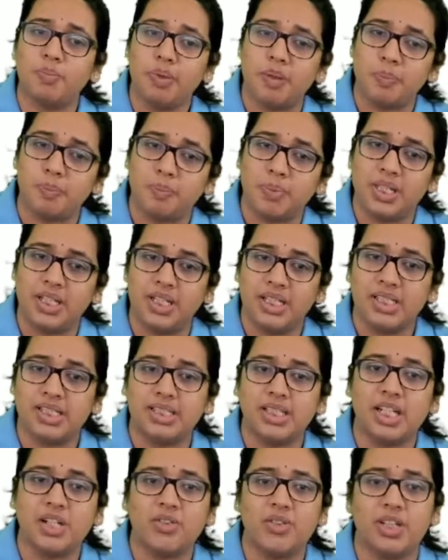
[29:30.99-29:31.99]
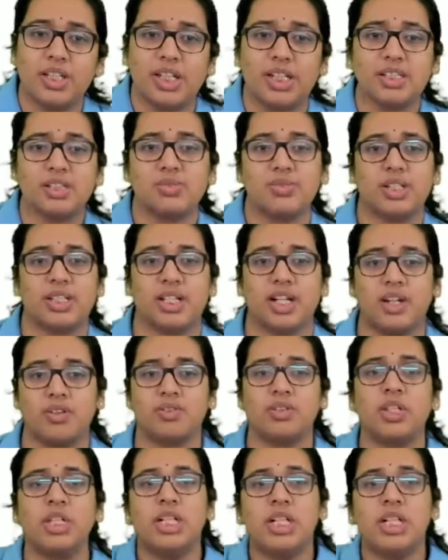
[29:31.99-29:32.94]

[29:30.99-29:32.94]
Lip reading: BP, is given at 1 half.